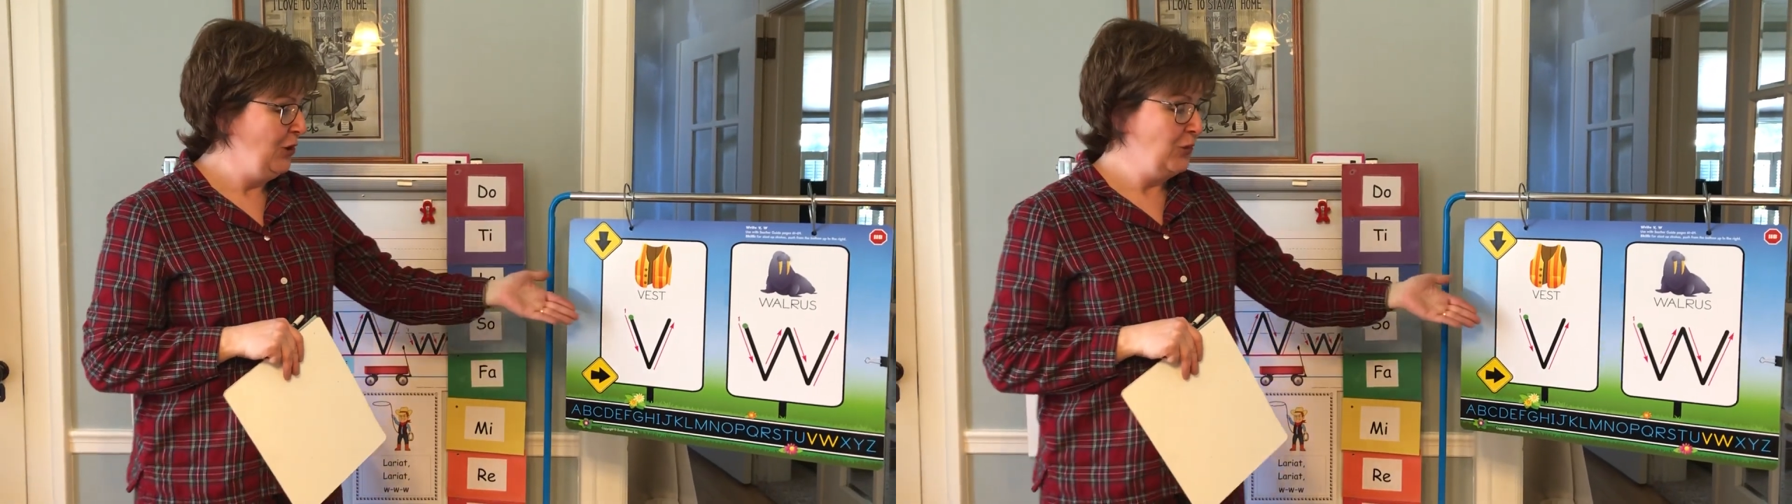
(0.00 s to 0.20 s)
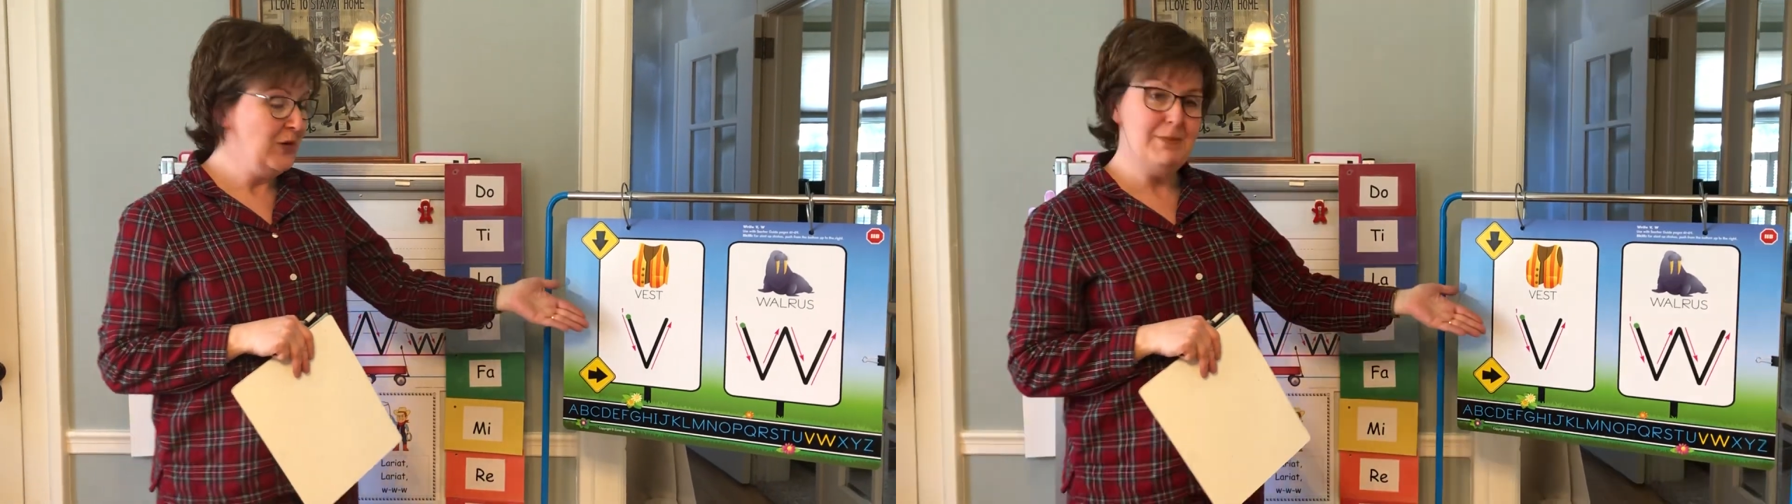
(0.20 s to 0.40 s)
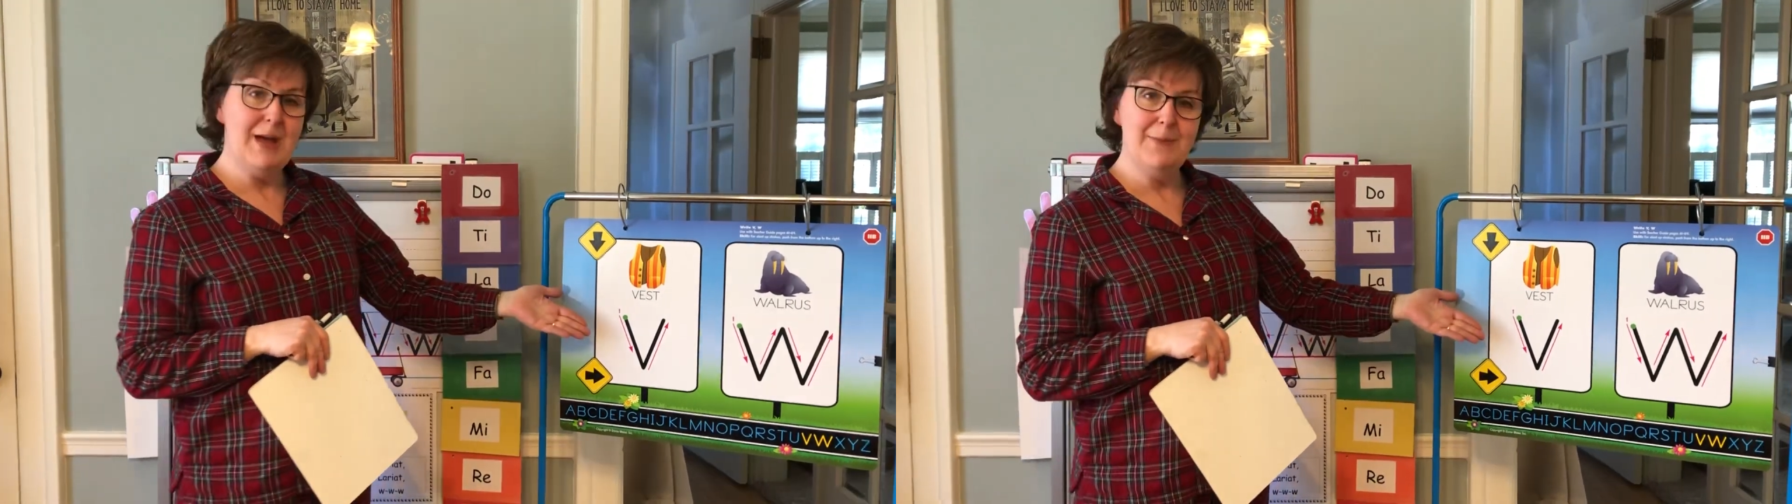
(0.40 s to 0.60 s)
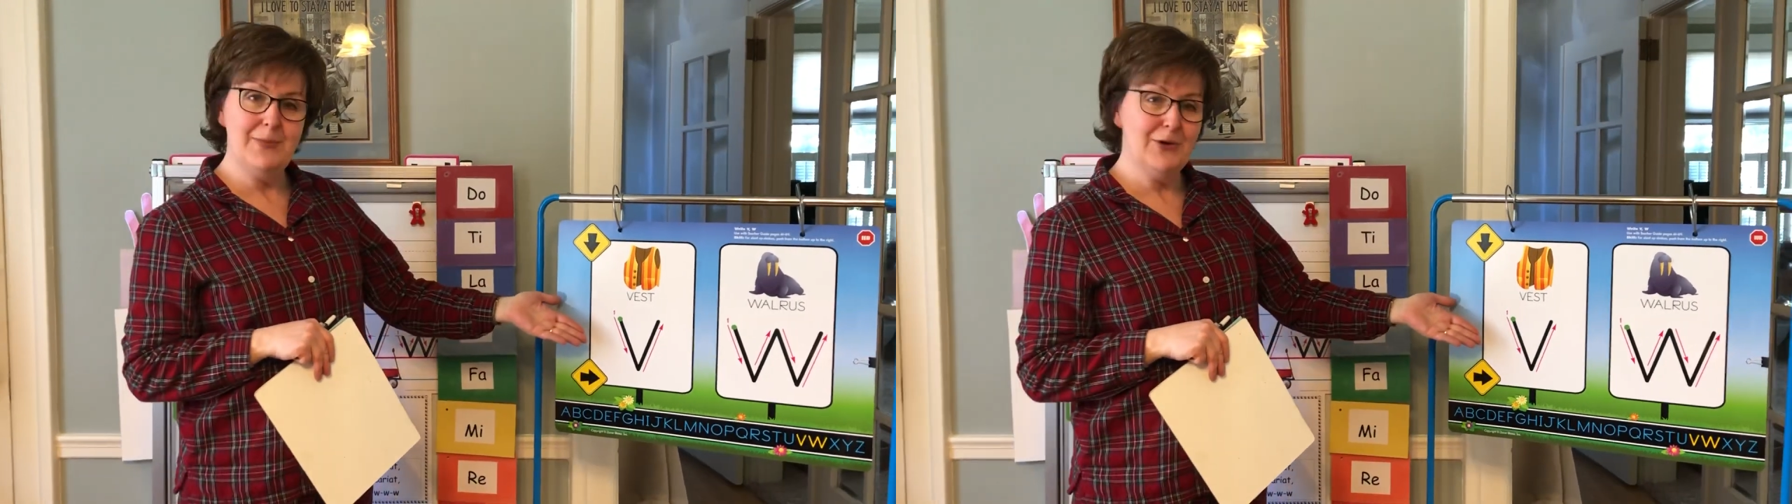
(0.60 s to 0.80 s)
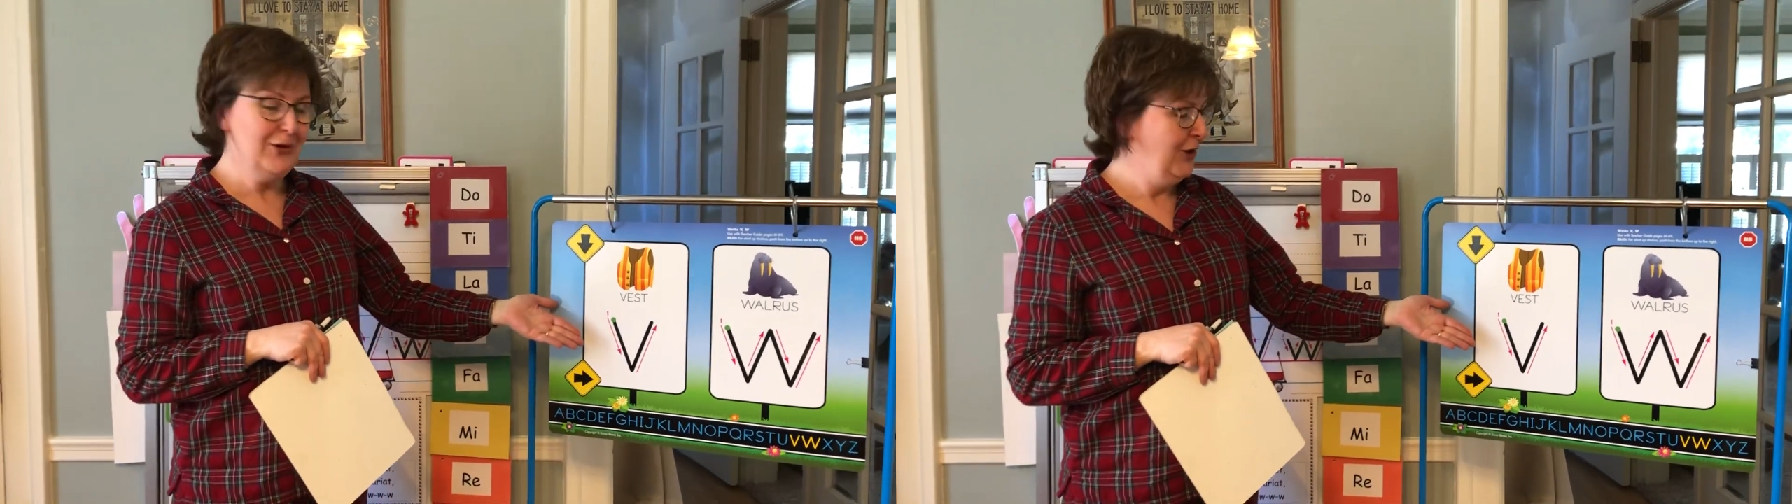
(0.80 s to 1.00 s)

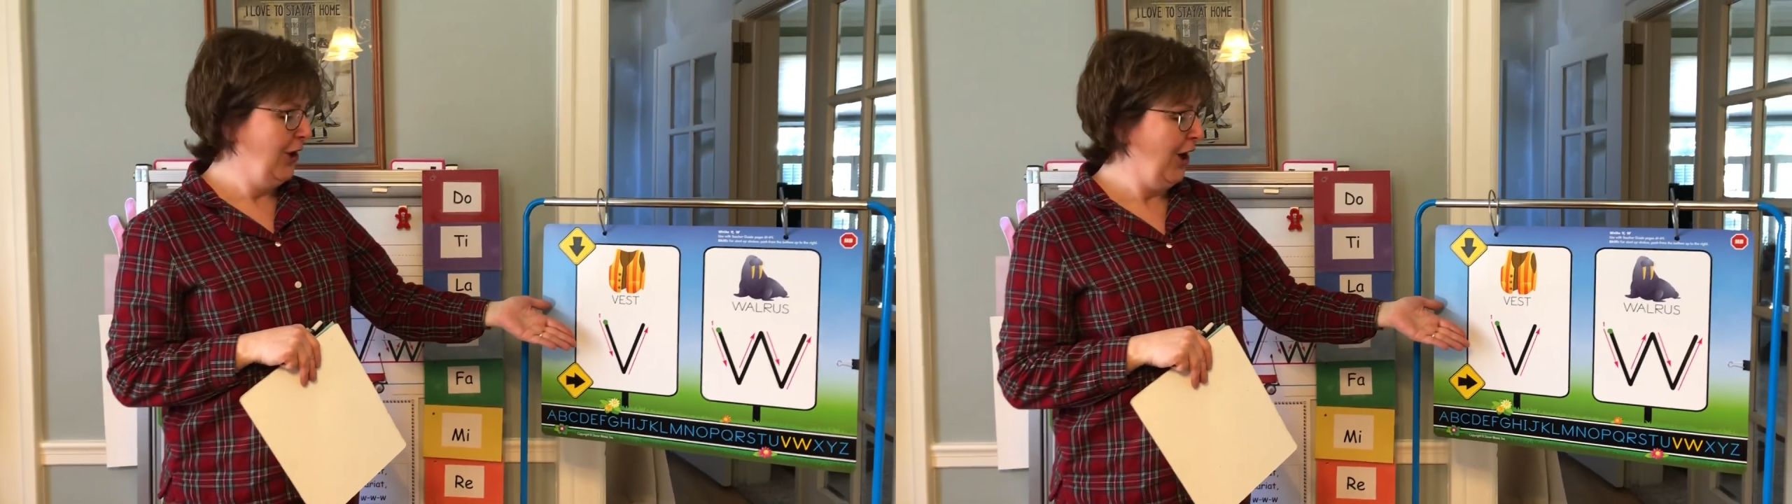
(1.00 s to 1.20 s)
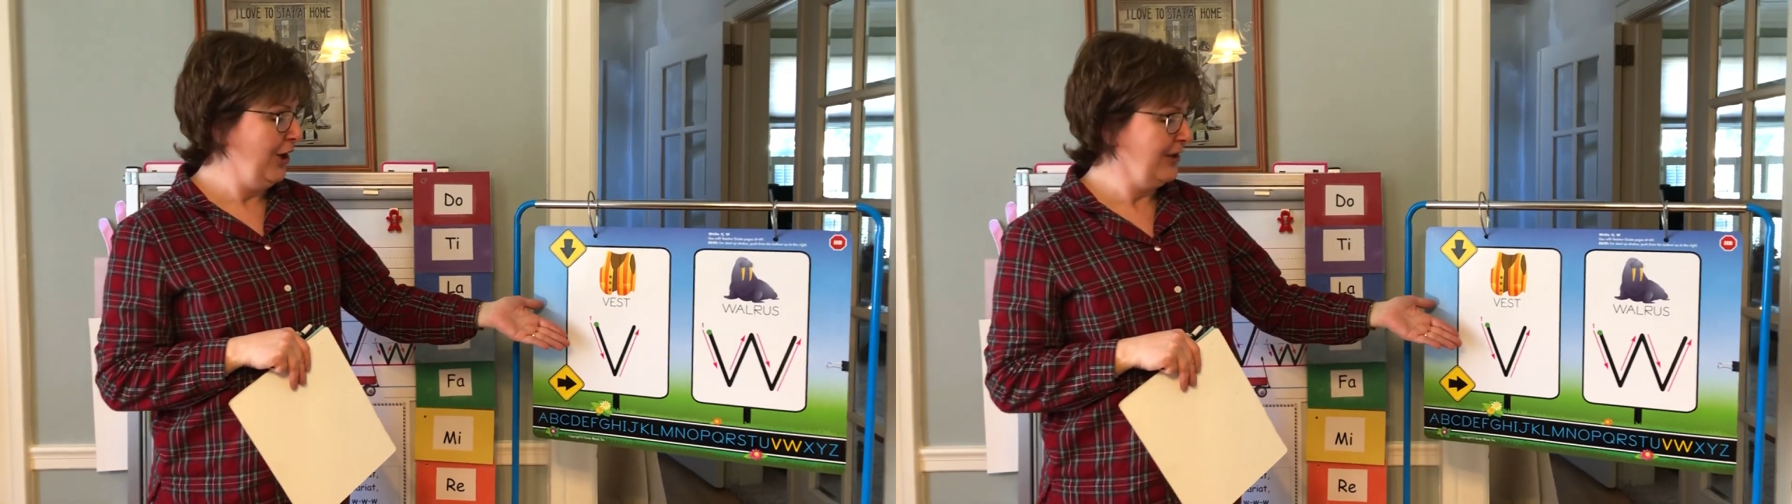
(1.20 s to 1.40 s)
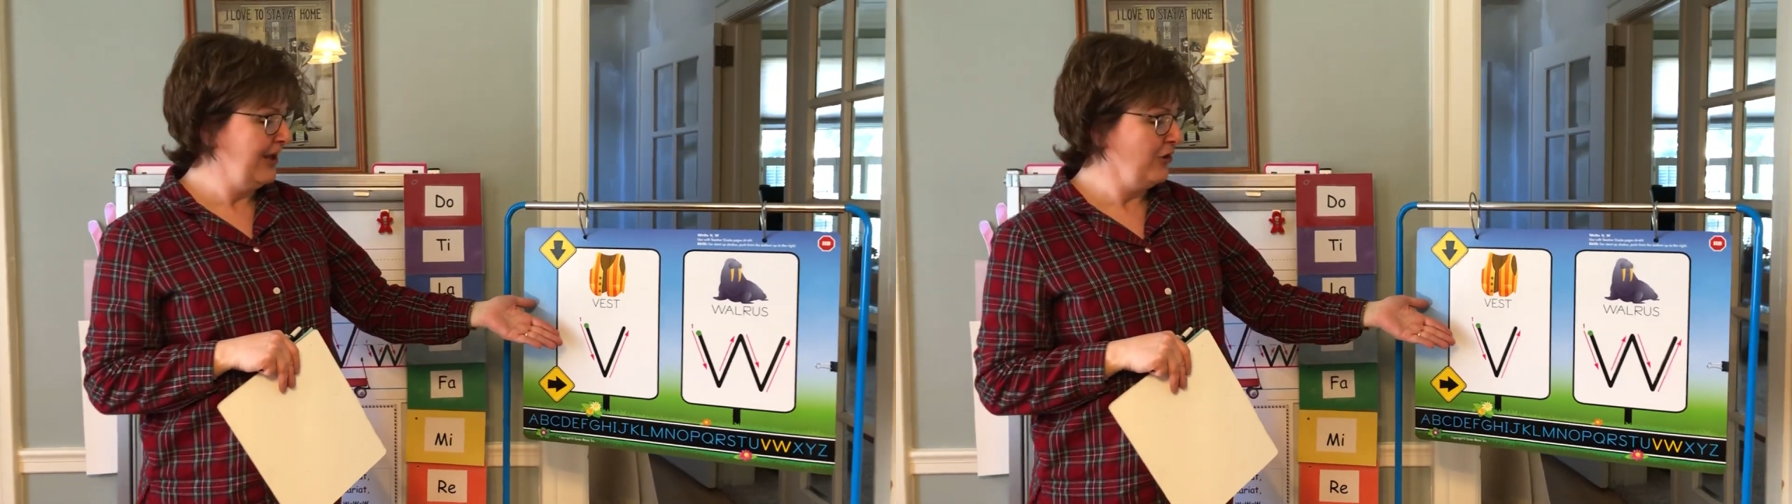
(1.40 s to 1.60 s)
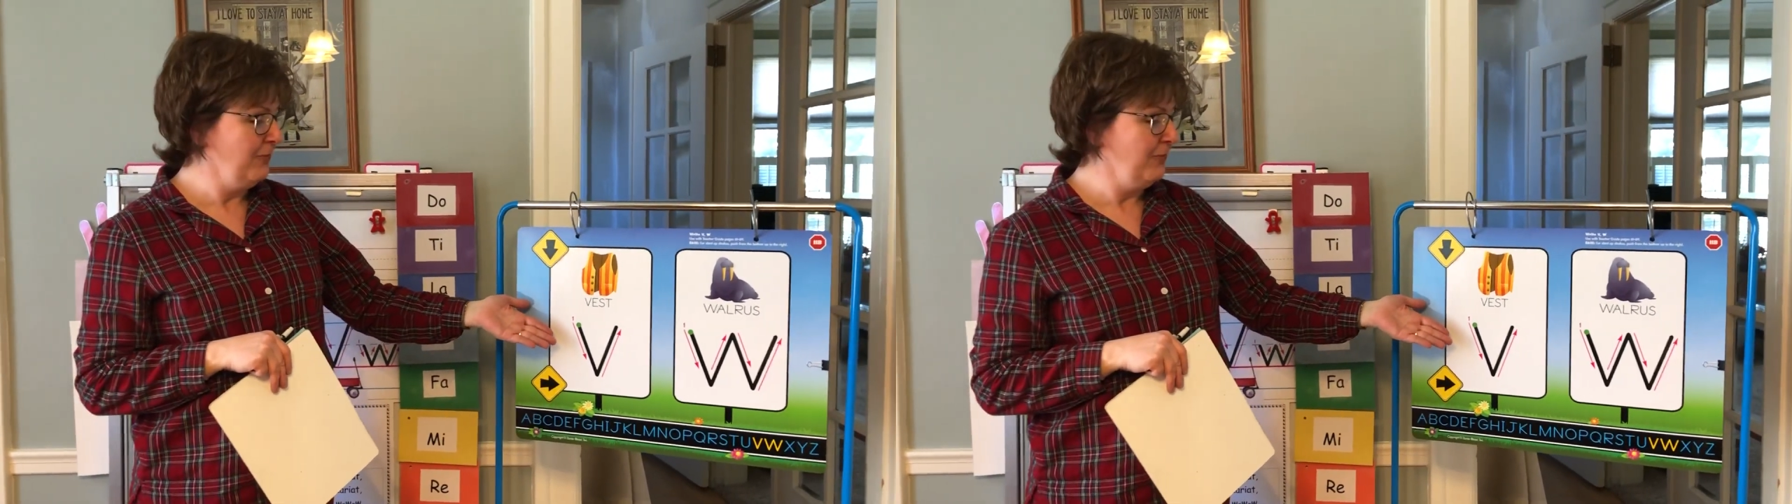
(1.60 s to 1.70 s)
Remember, our letter